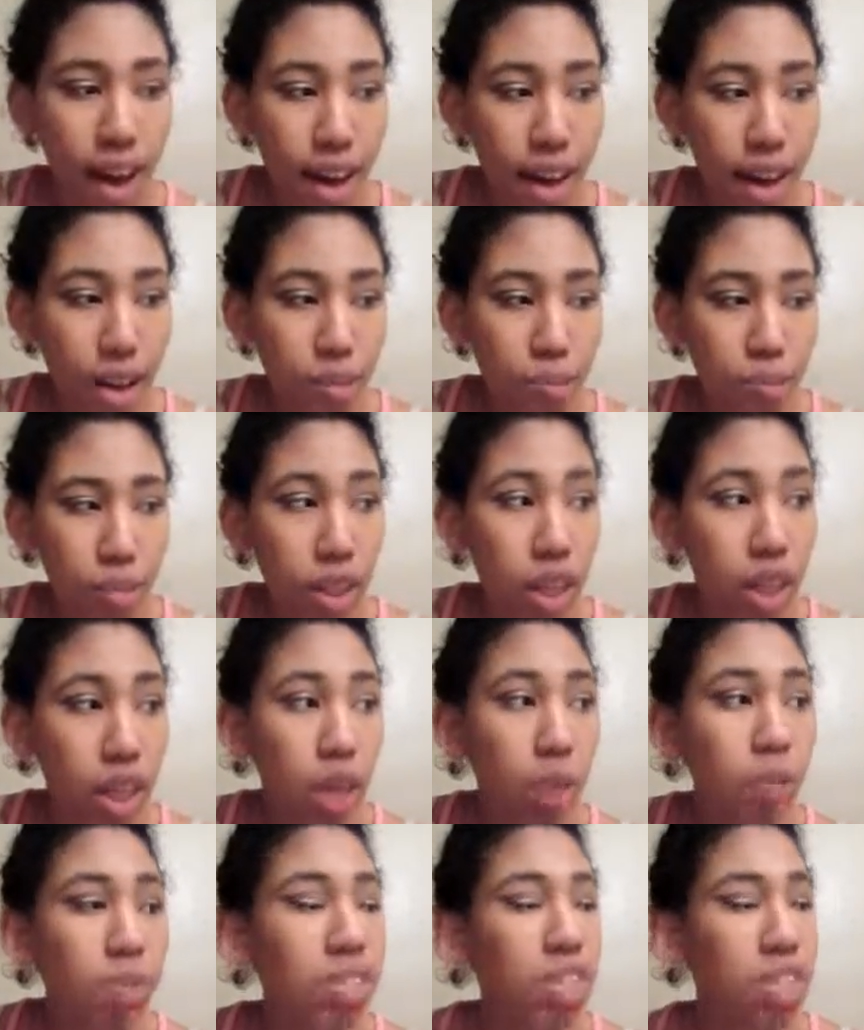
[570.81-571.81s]
Um,
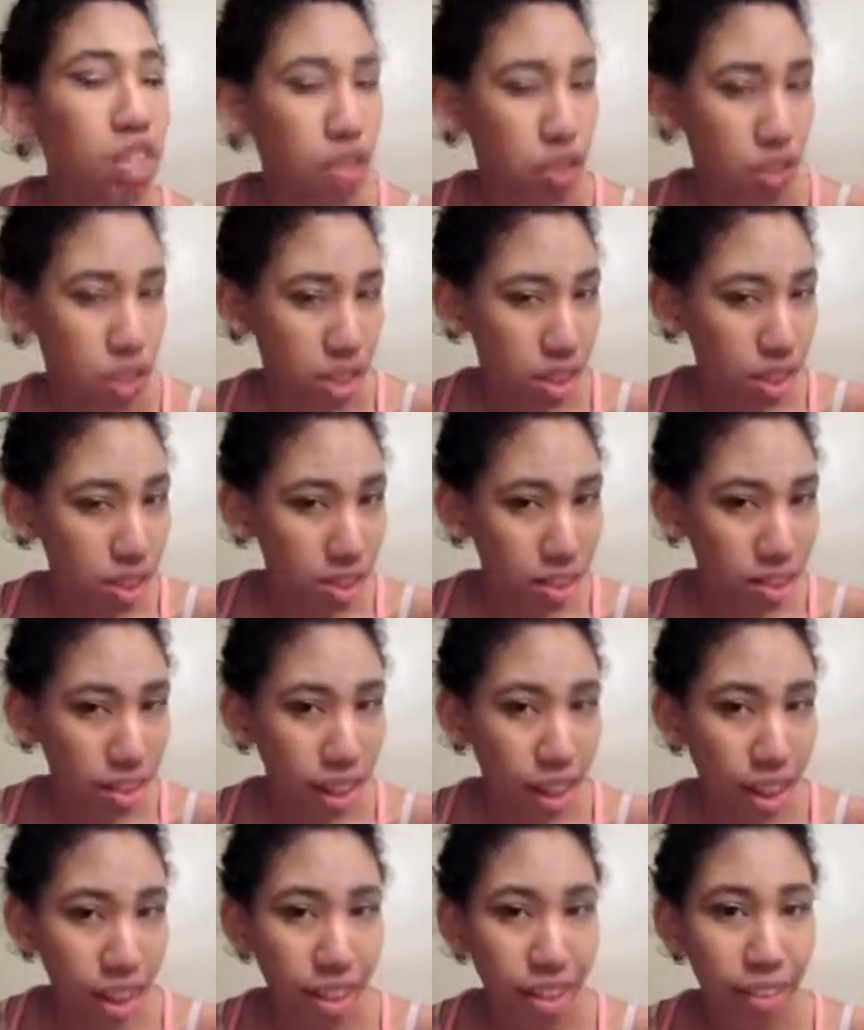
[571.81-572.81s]
it was interesting.
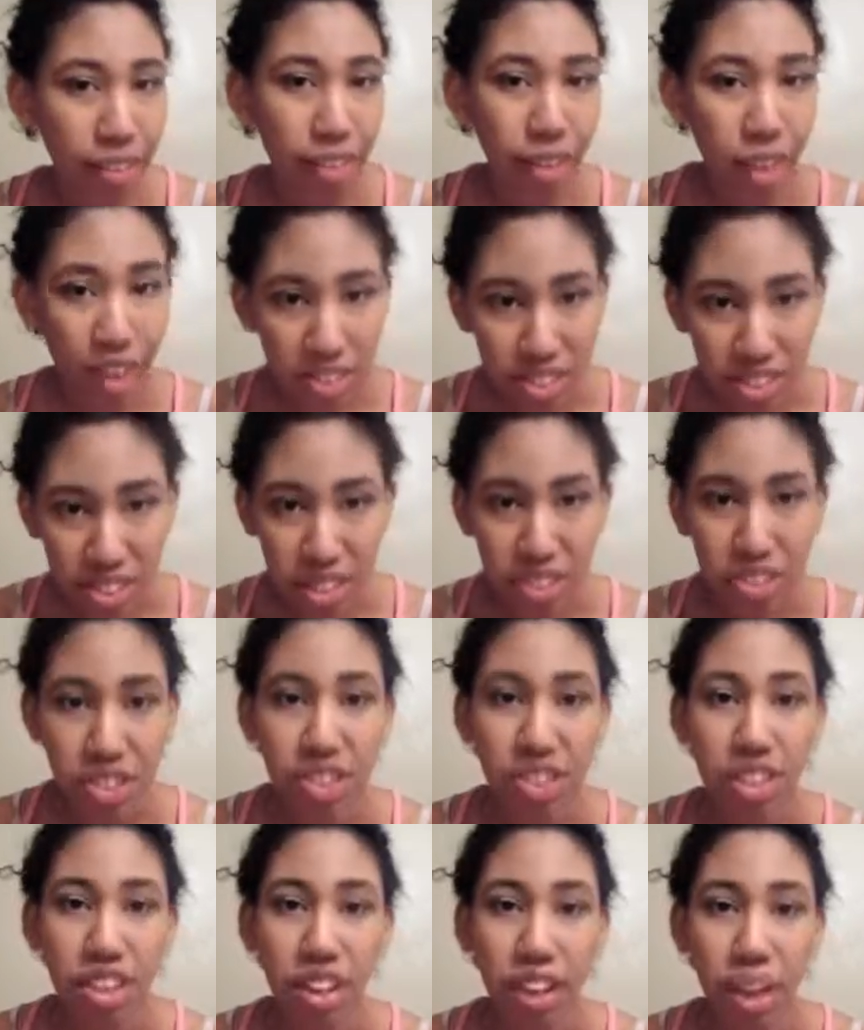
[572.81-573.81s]
I had like a consultation
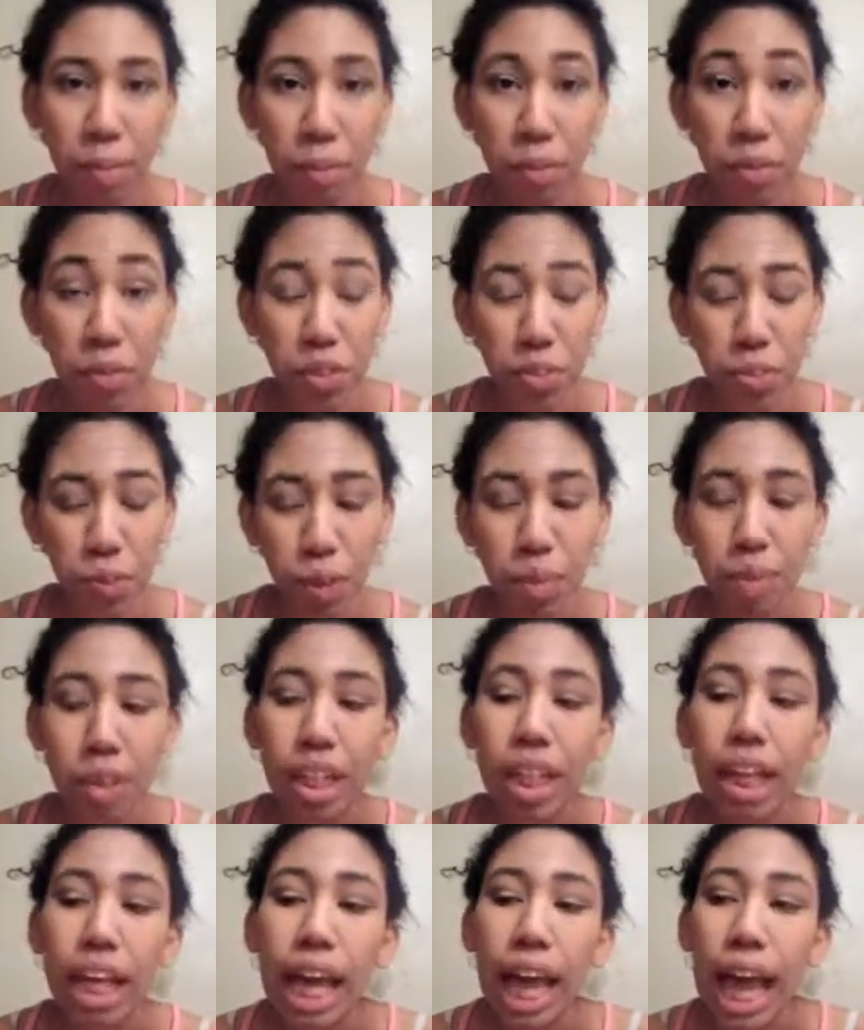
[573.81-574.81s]
and then I had my first
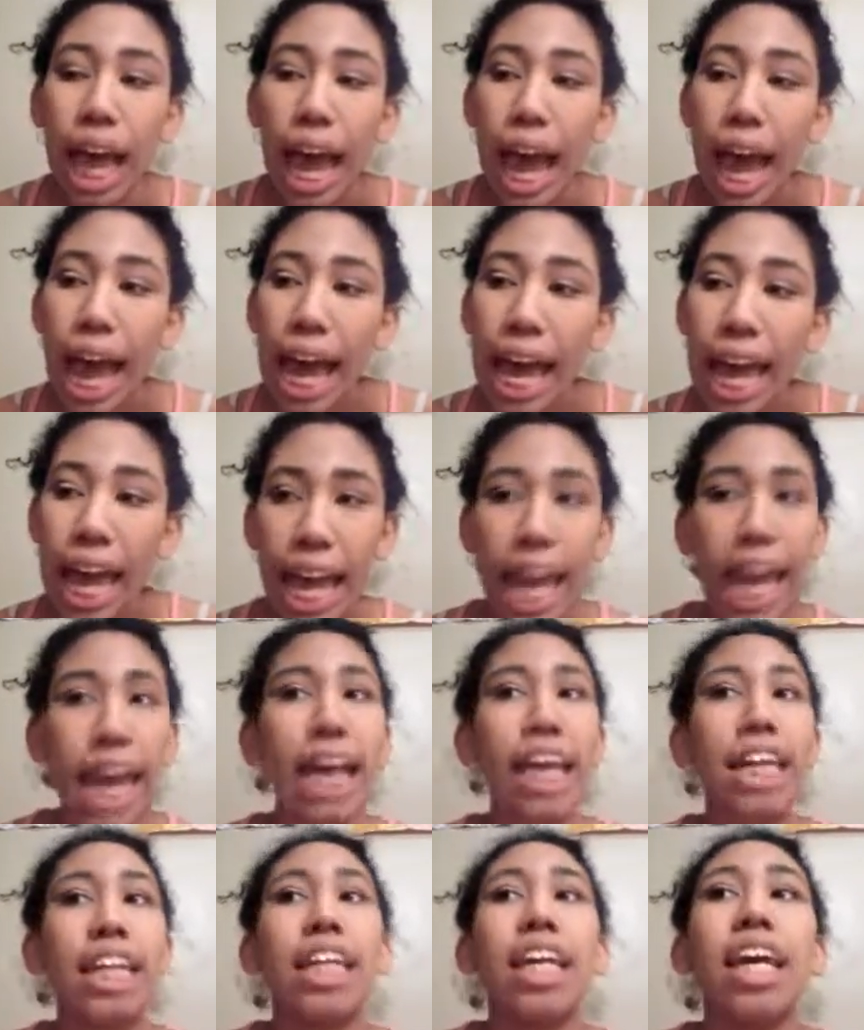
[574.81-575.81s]
appointment,
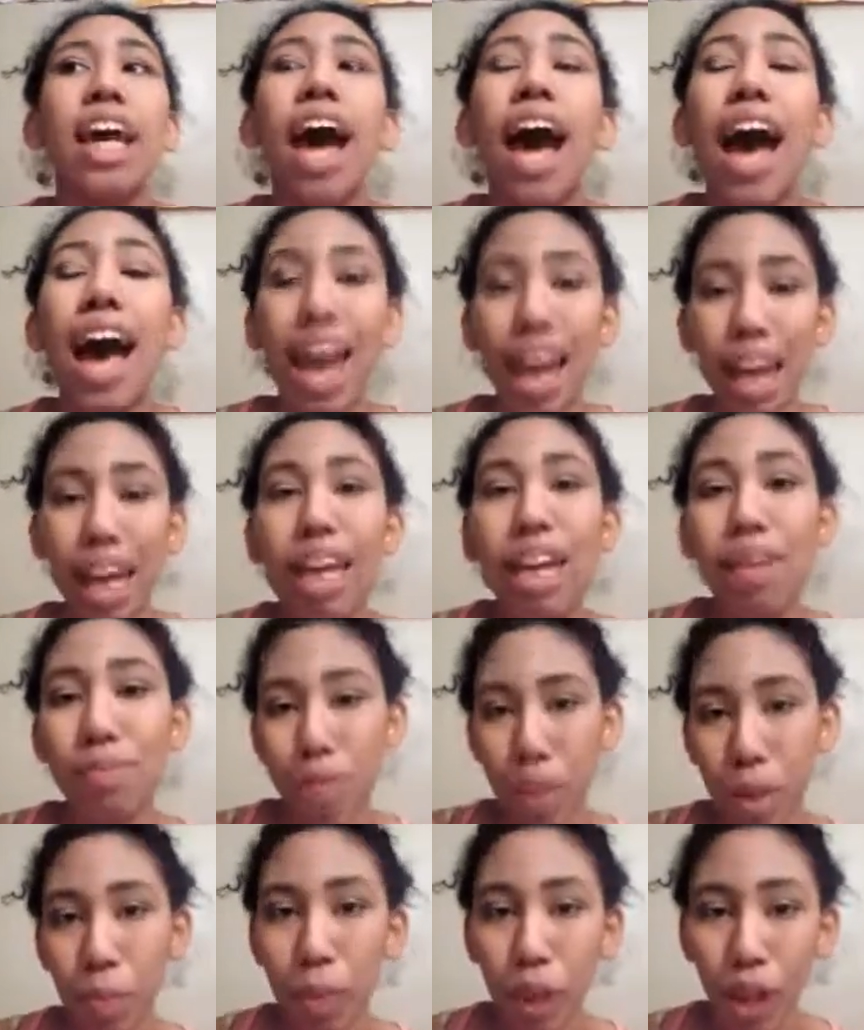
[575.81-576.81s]
and I am
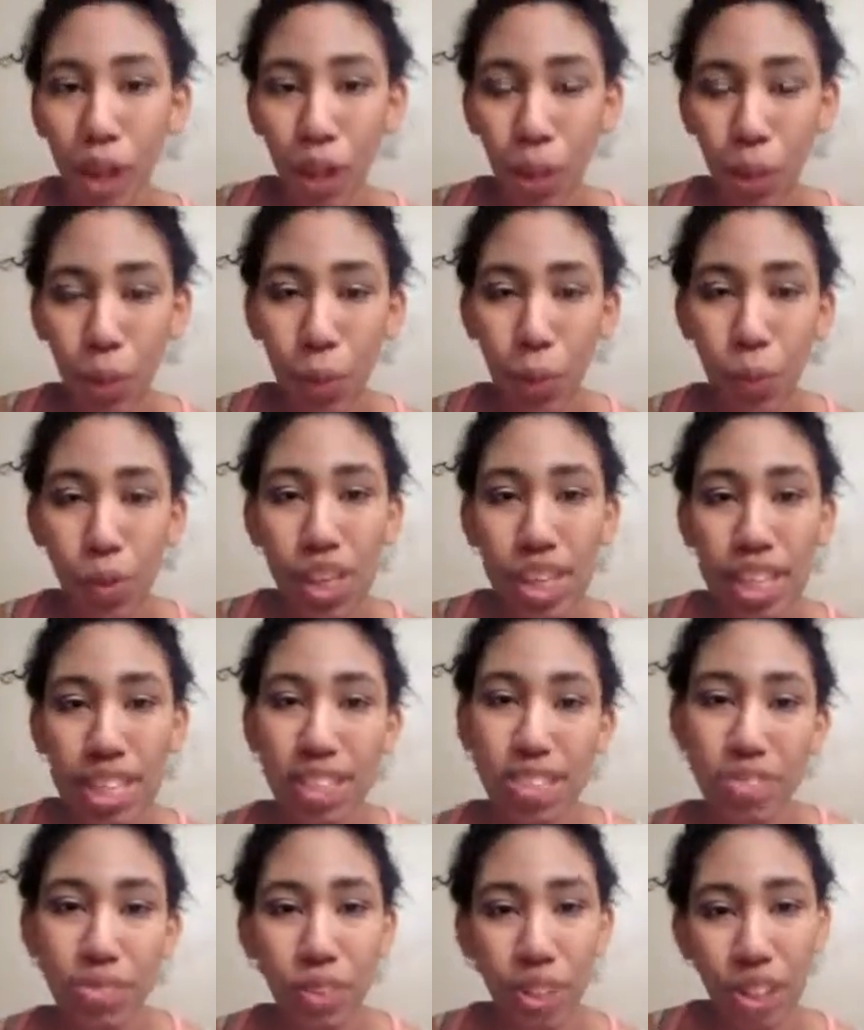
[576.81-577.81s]
someone who
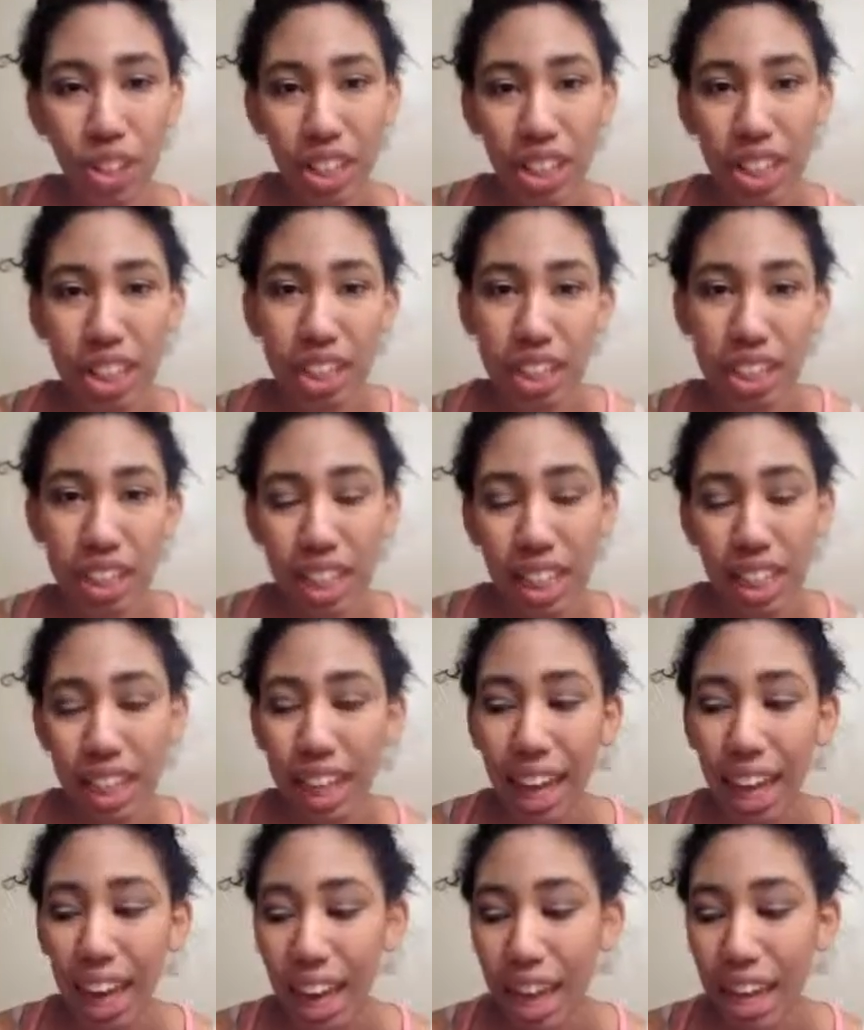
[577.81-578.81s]
isn't very
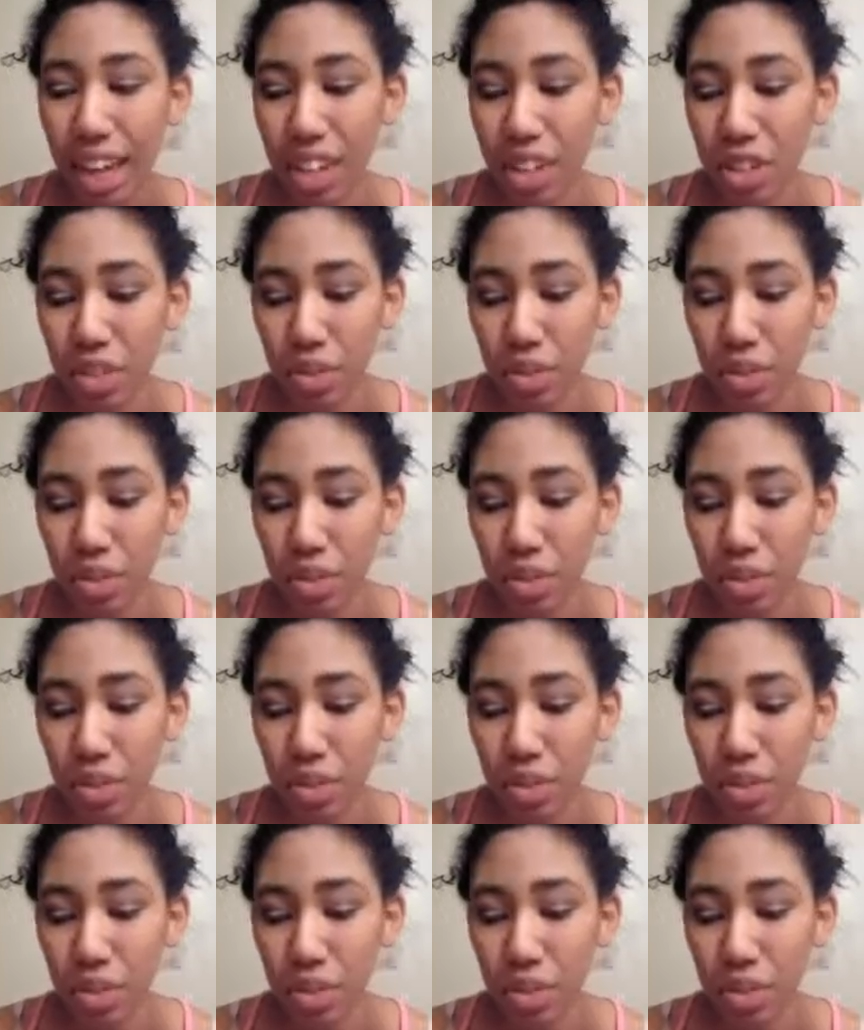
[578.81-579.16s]
like I.